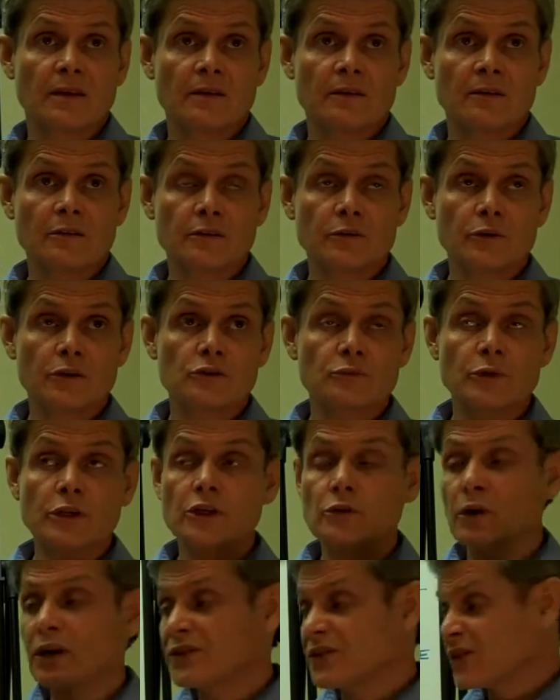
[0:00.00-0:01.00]
In other words, we
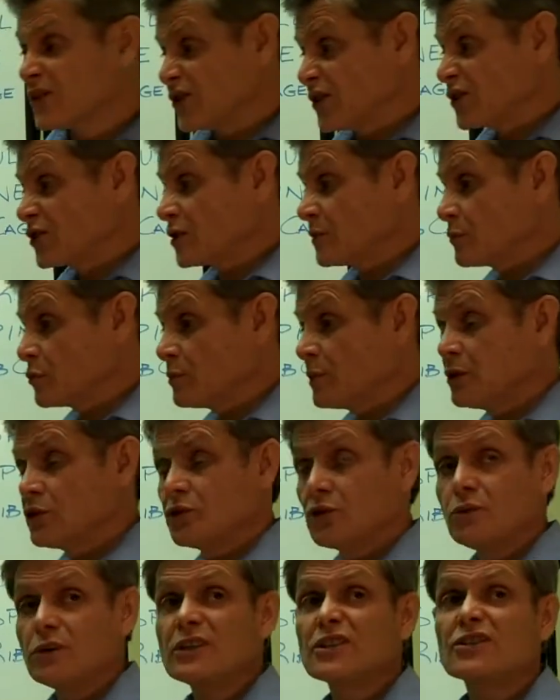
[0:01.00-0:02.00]
don't want the system to be
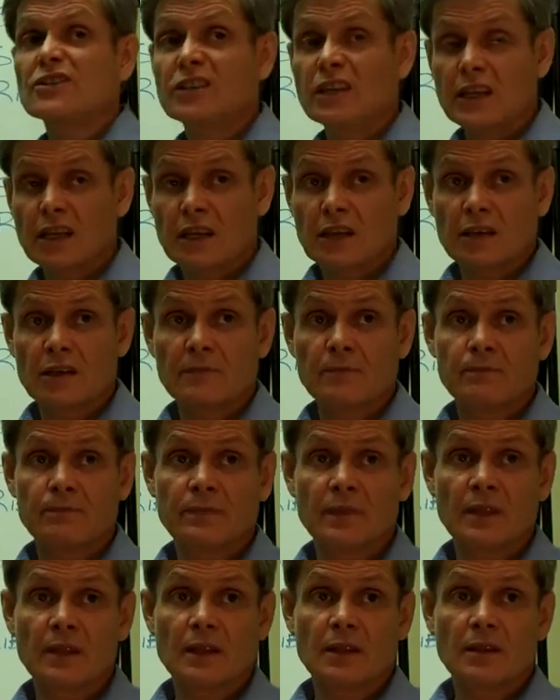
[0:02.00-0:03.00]
too acidic.
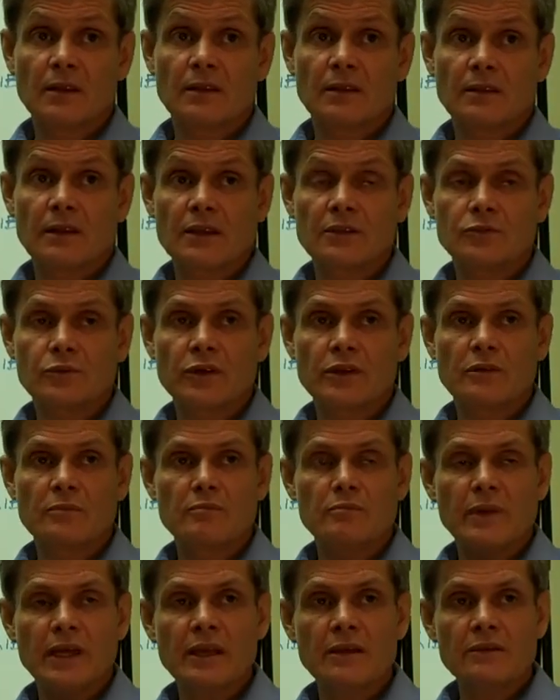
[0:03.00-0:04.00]
That's one of the
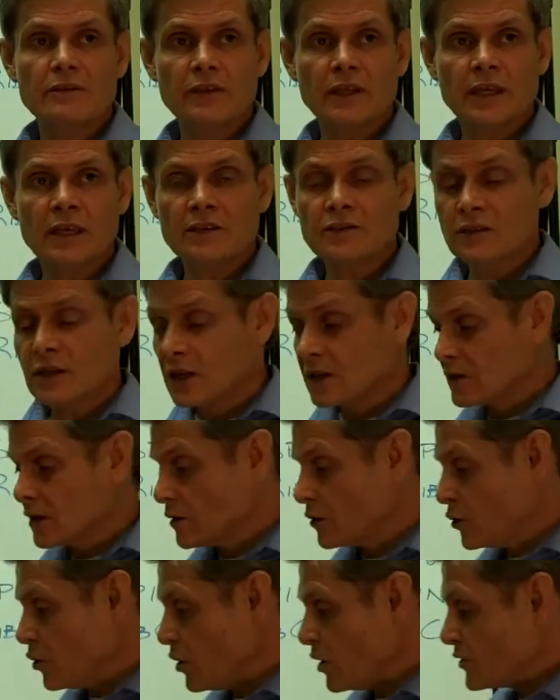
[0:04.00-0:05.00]
main things
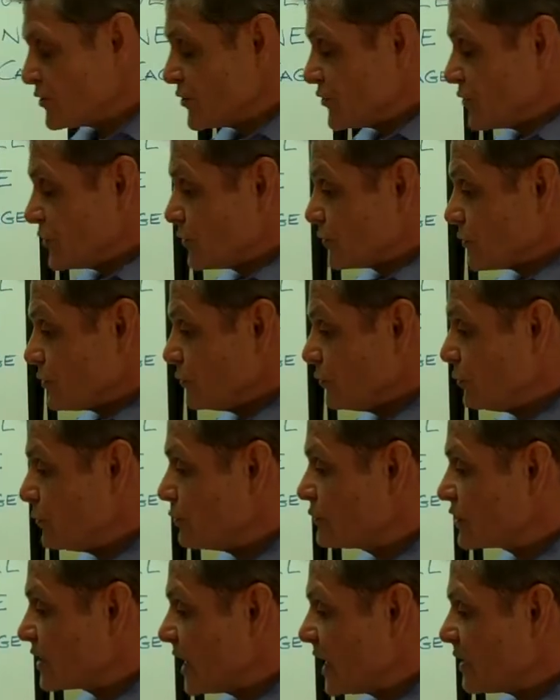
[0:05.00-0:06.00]
that causes us to
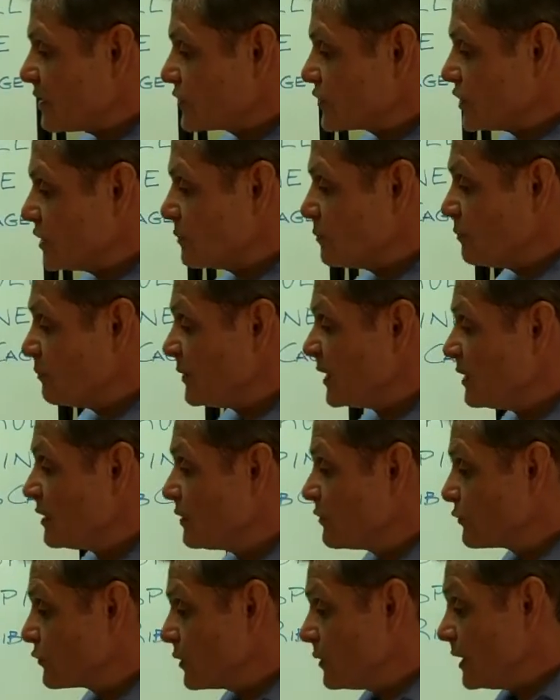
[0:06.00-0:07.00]
lose calcium
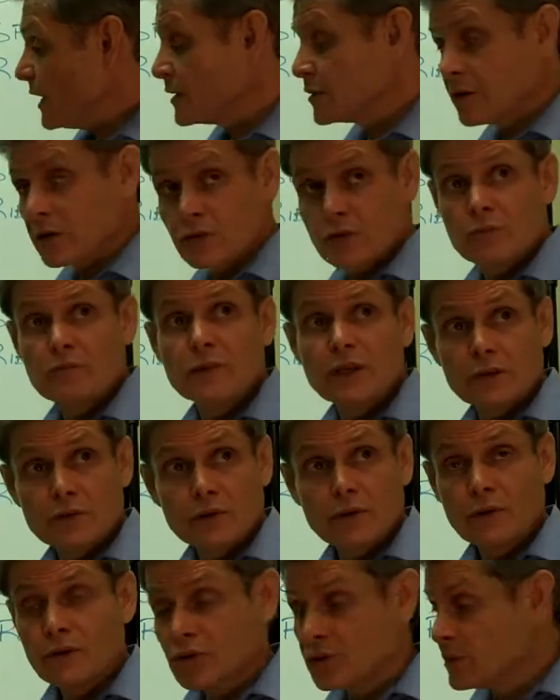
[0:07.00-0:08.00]
and other
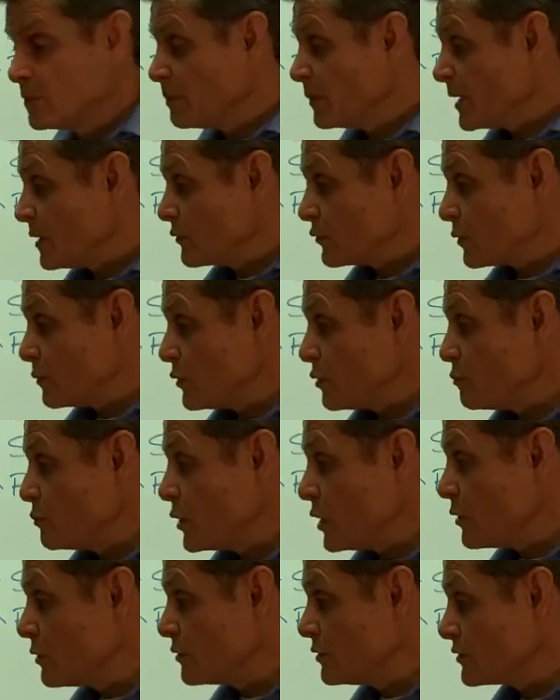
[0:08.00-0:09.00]
minerals from the
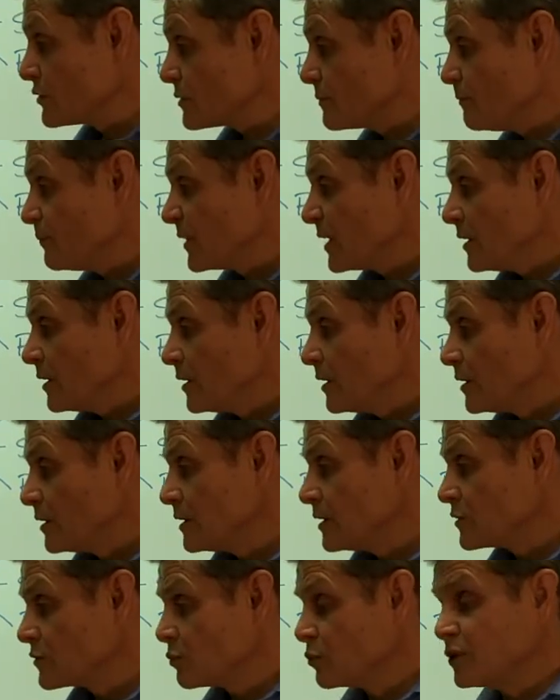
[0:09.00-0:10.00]
bones,
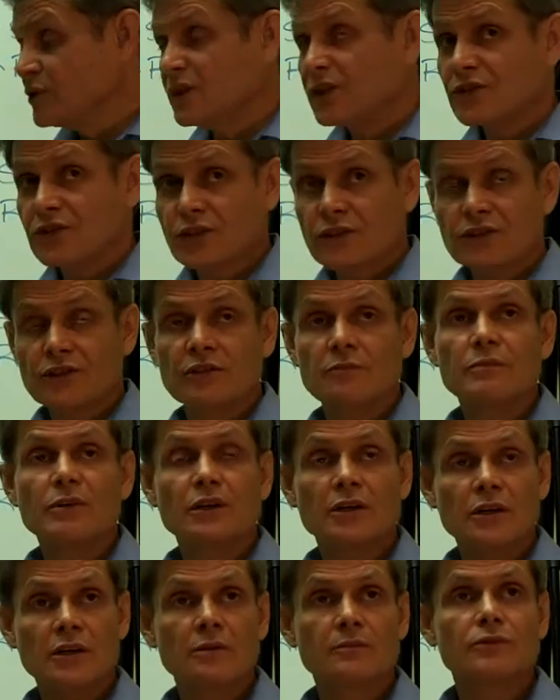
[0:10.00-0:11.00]
is when the system
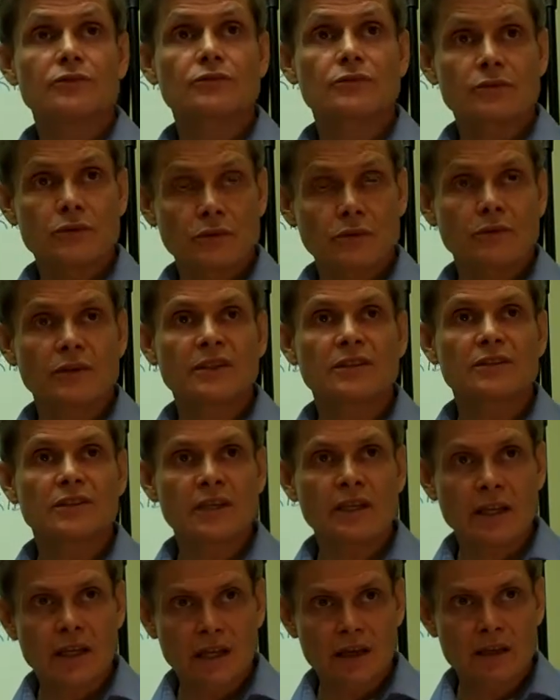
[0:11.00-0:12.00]
becomes too
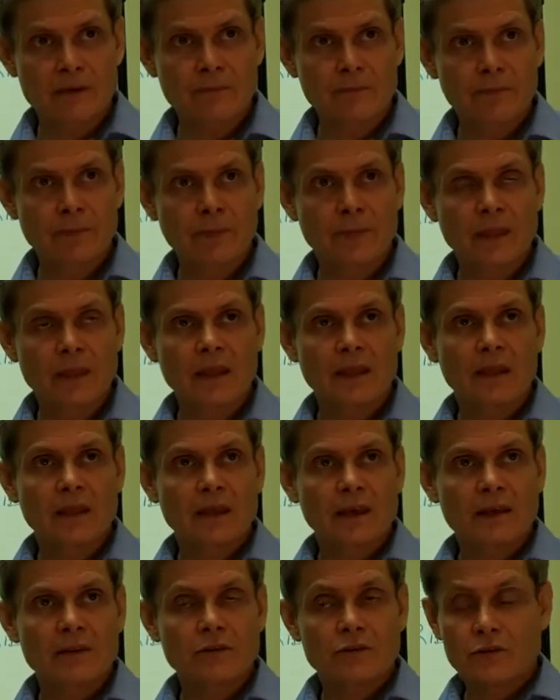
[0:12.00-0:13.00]
acidic.
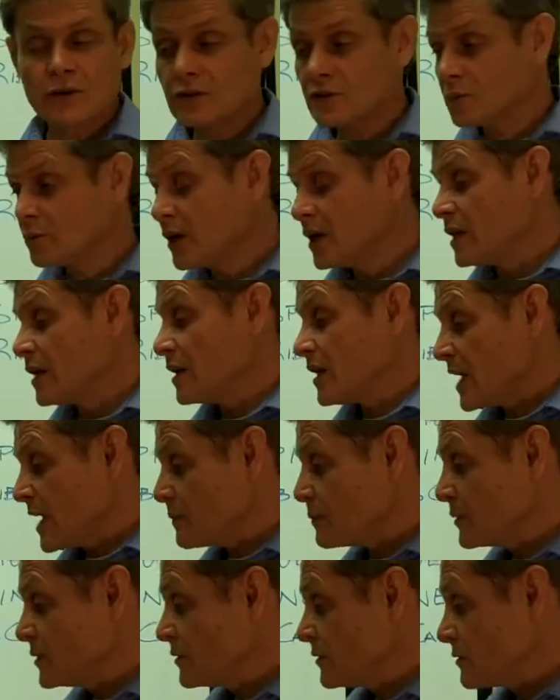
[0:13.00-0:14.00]
And the reason why that
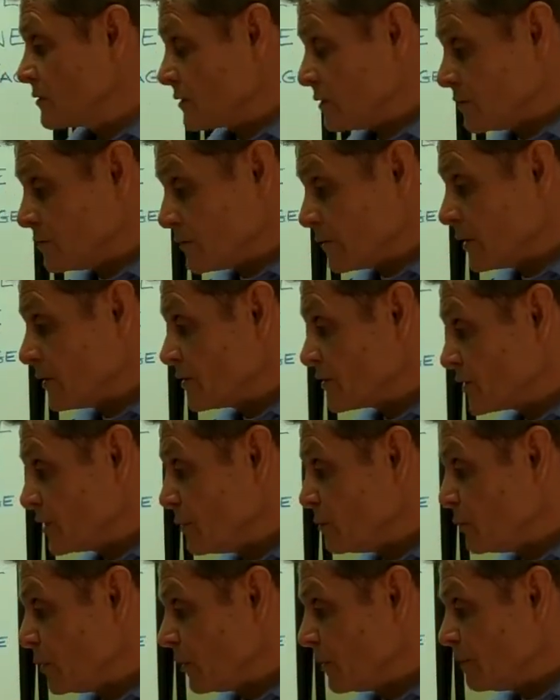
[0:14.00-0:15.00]
happens is very
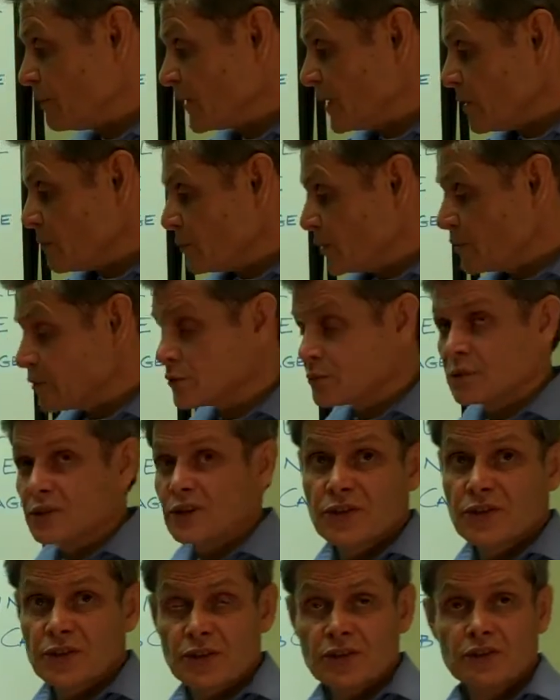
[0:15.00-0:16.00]
simple. Because
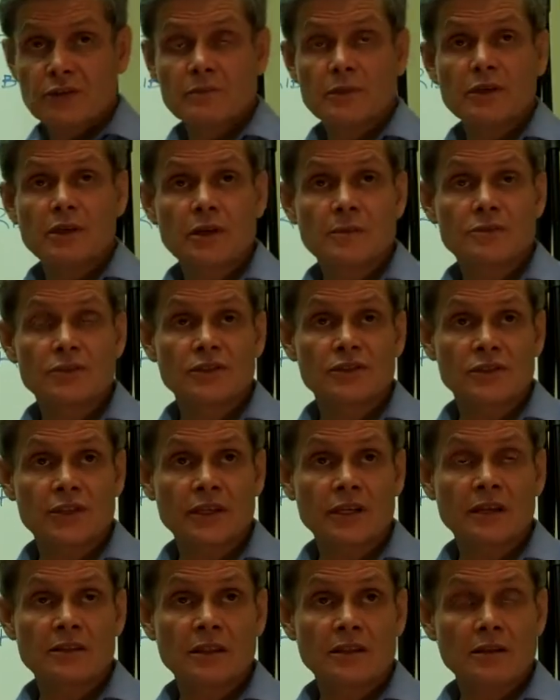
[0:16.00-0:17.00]
system becomes
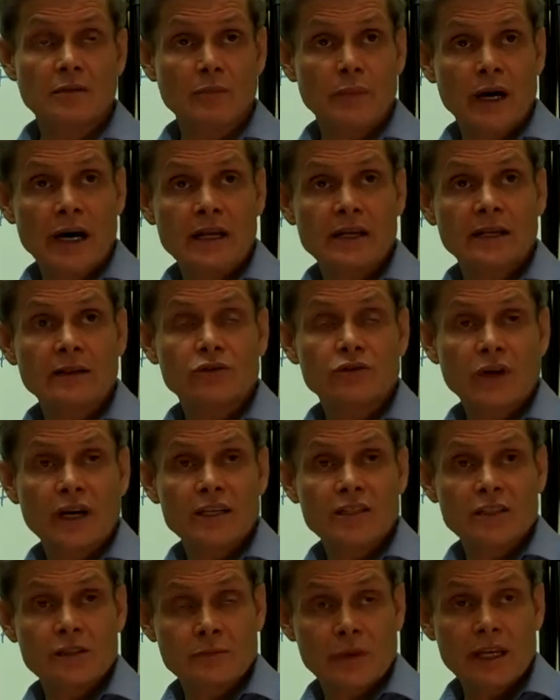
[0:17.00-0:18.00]
acidic, then the body
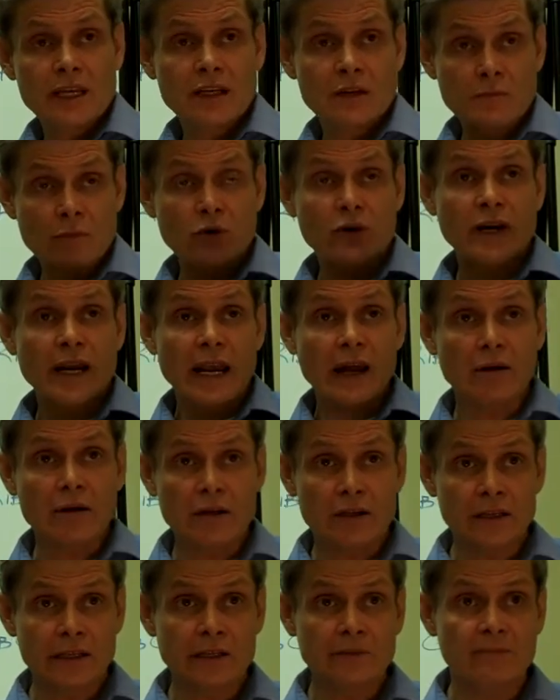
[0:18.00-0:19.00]
tries to make it more
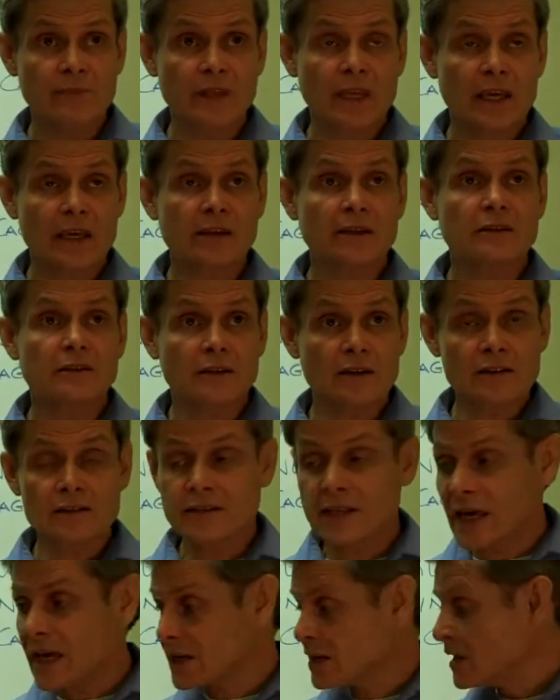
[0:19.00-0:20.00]
alkaline, and it does
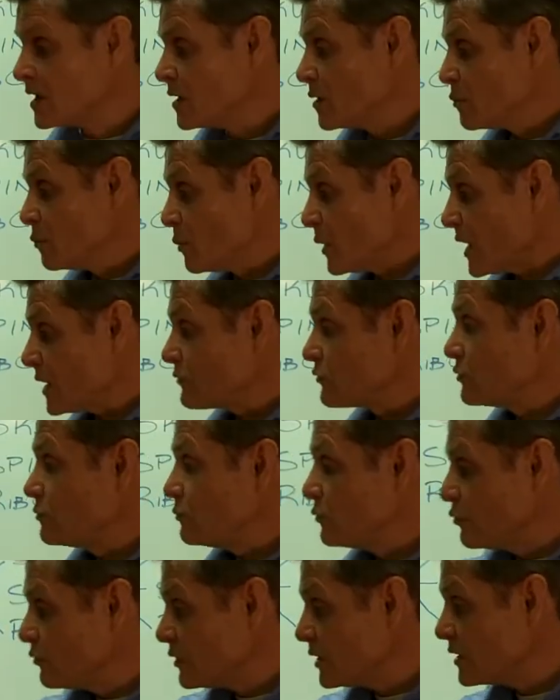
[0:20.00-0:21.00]
that by
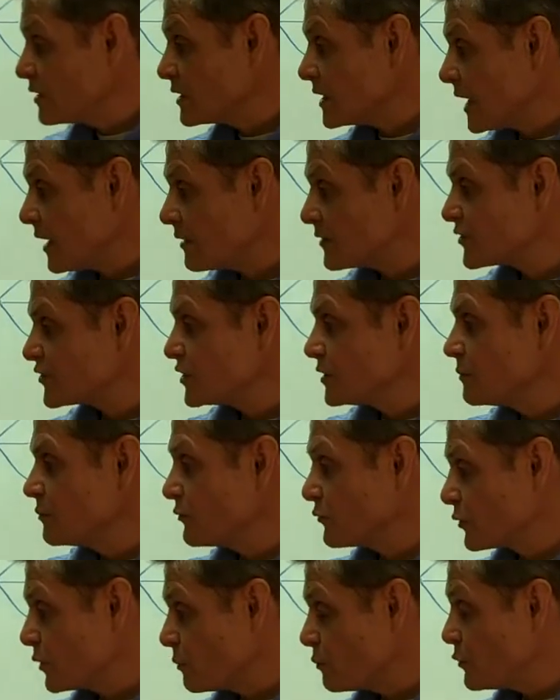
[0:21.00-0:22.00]
removing calcium
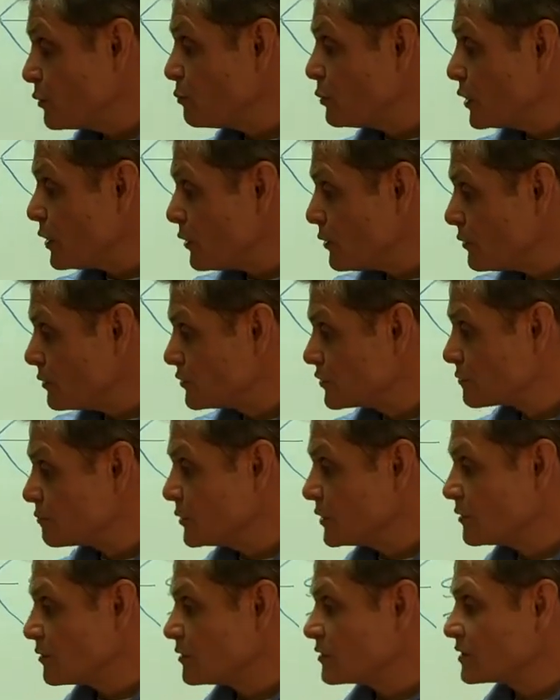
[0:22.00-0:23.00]
from the bones,
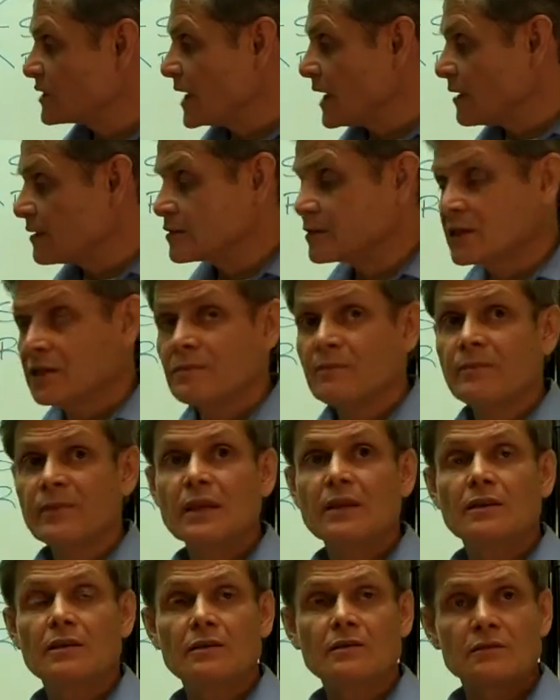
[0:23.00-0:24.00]
because calcium
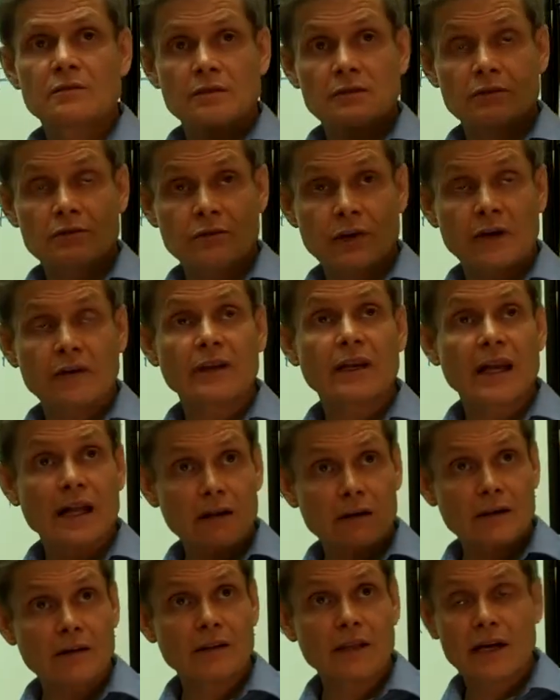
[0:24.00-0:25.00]
is very
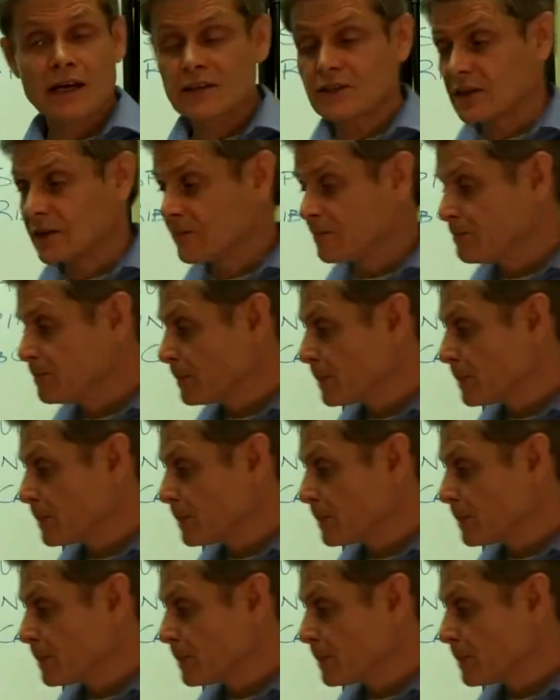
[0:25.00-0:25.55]
alkalizing.